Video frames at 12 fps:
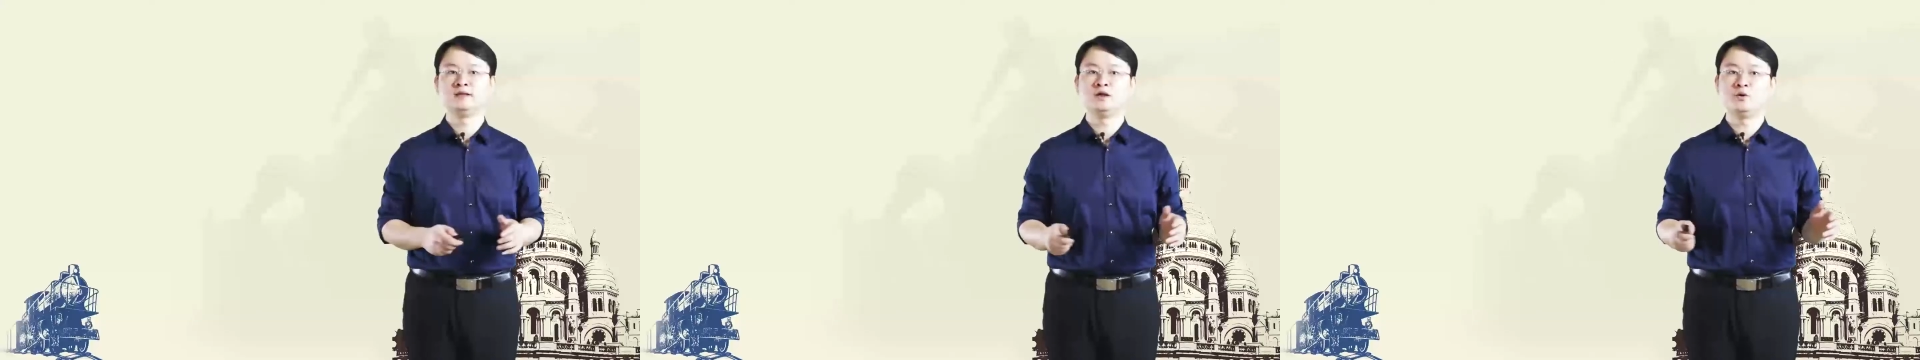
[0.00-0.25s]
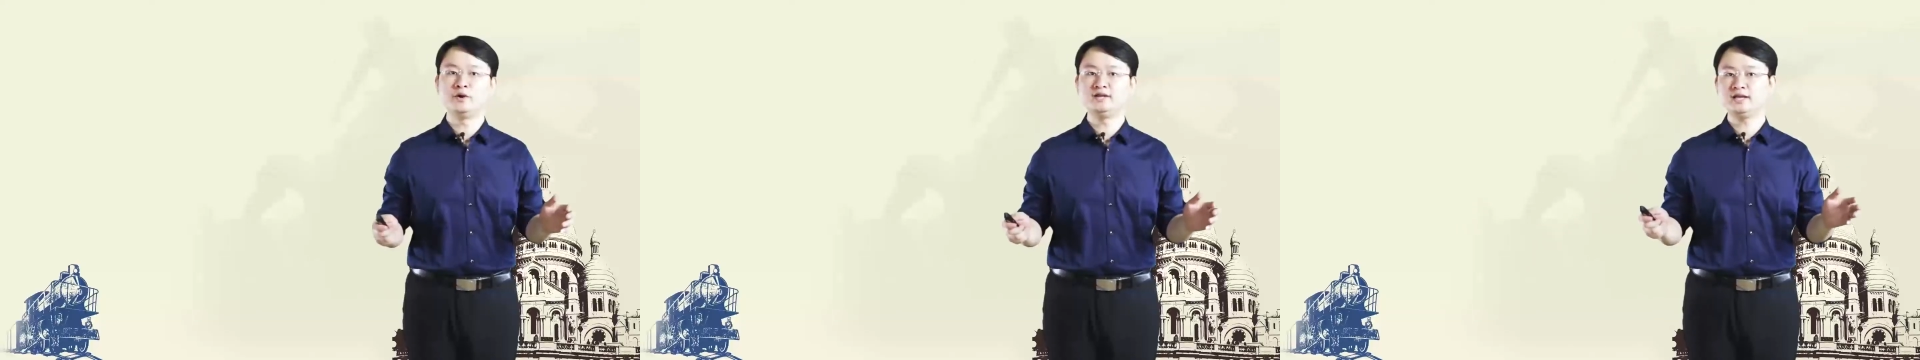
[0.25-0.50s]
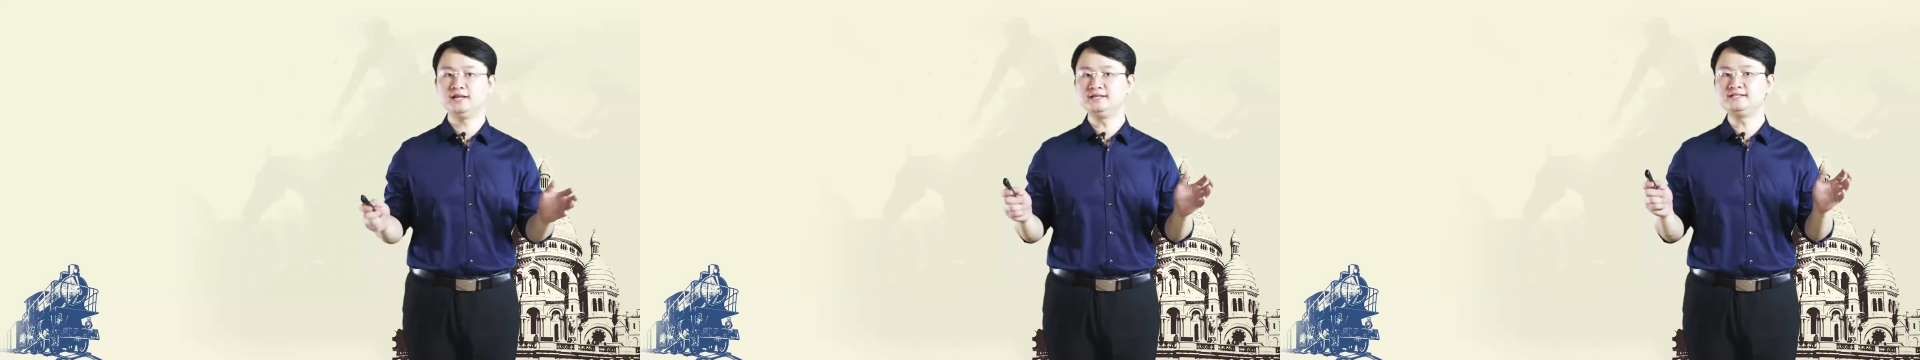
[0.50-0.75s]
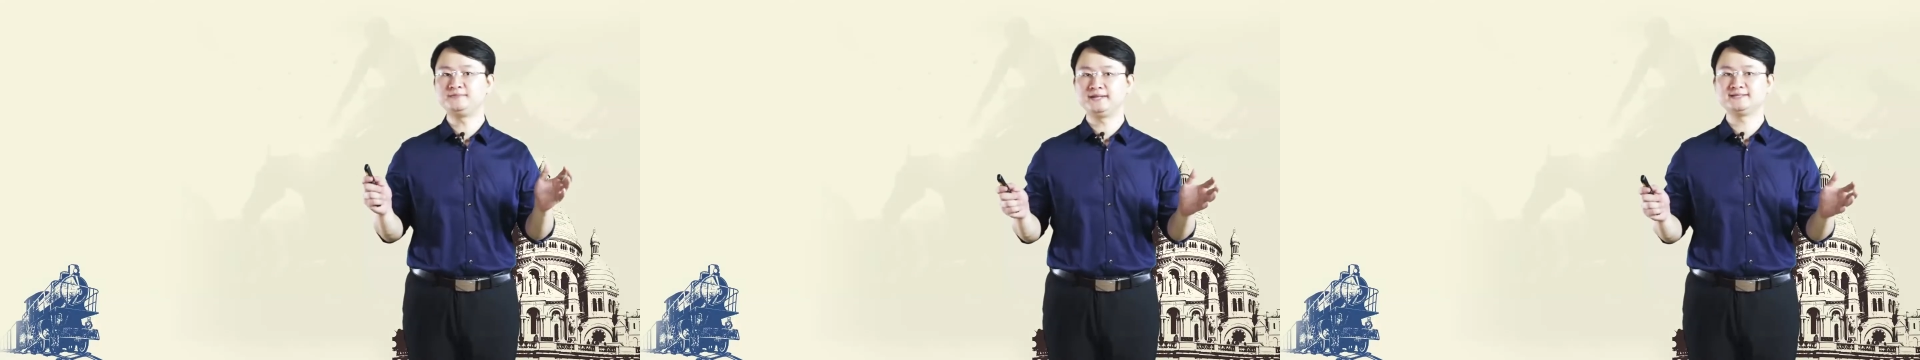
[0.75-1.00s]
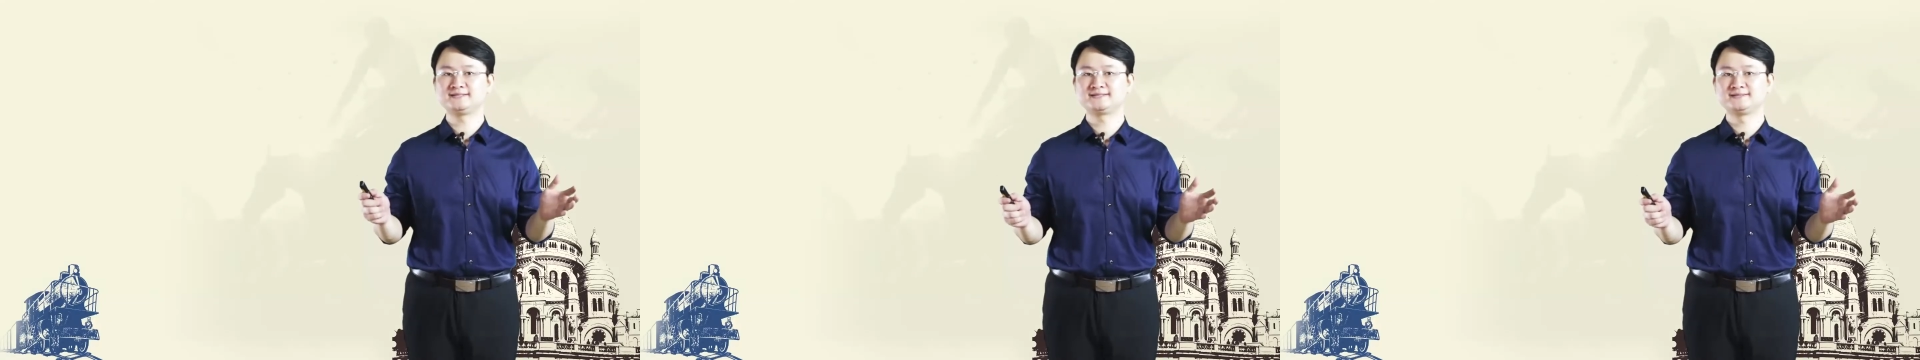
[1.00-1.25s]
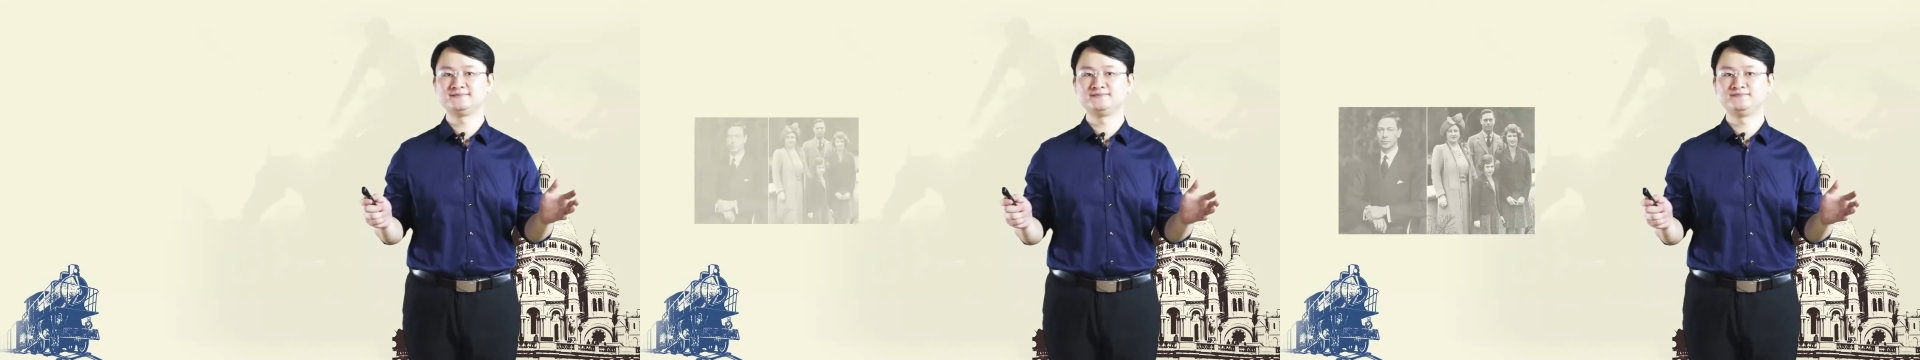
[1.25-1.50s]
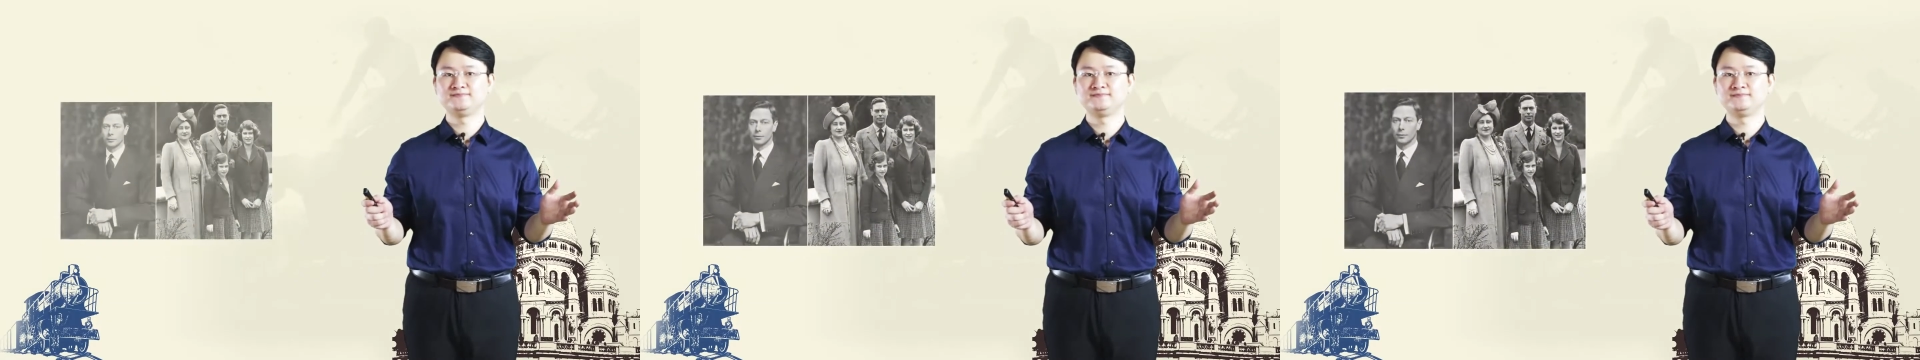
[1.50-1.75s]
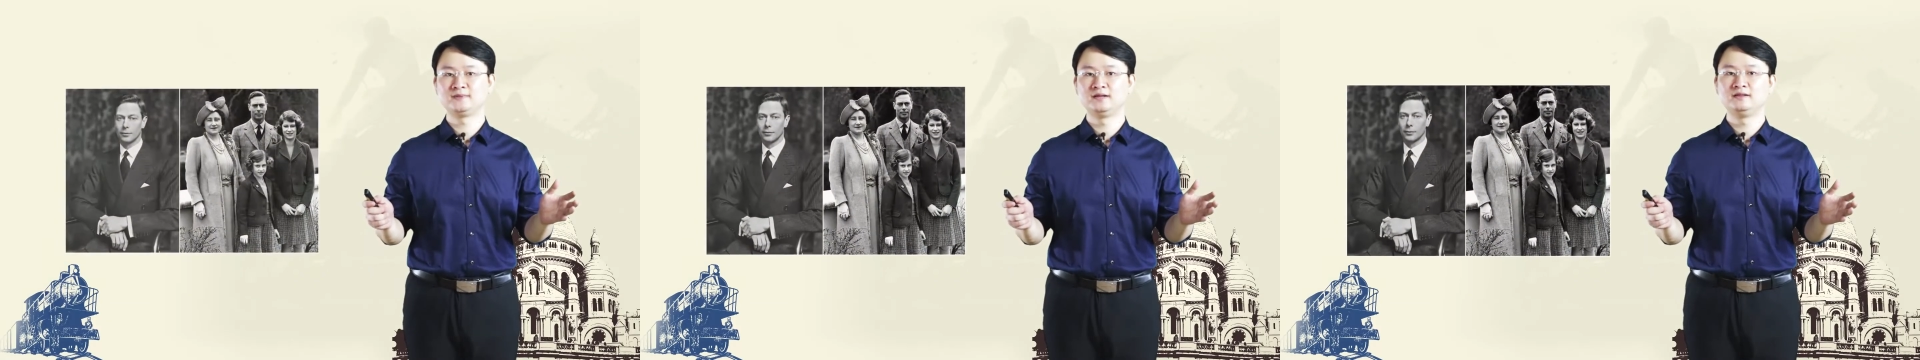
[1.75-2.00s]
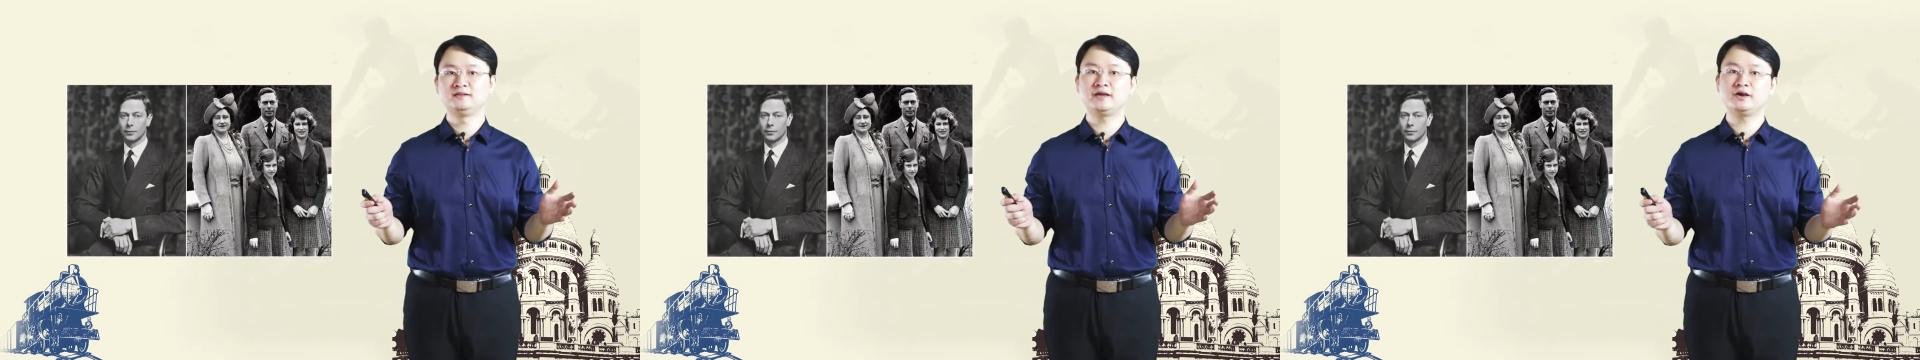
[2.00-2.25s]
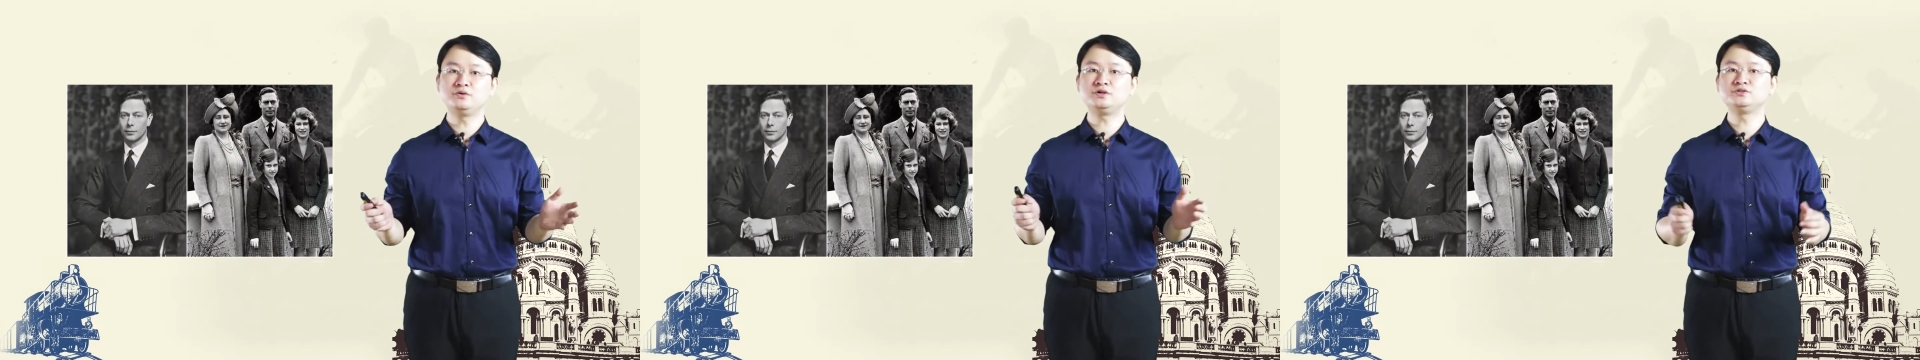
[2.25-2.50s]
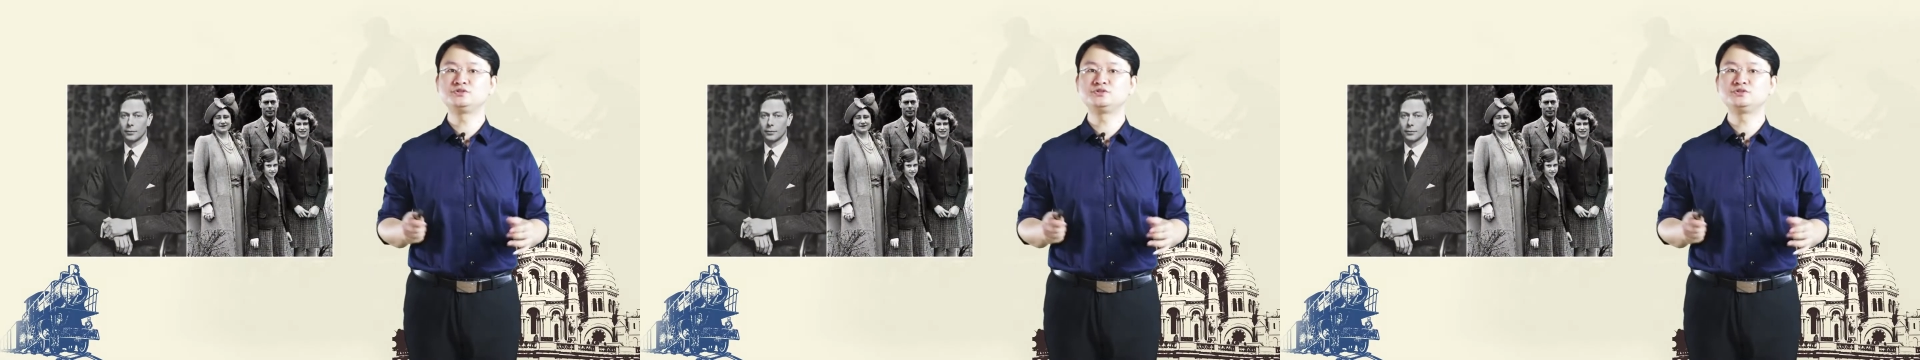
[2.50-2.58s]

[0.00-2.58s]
When Elizabeth, the elder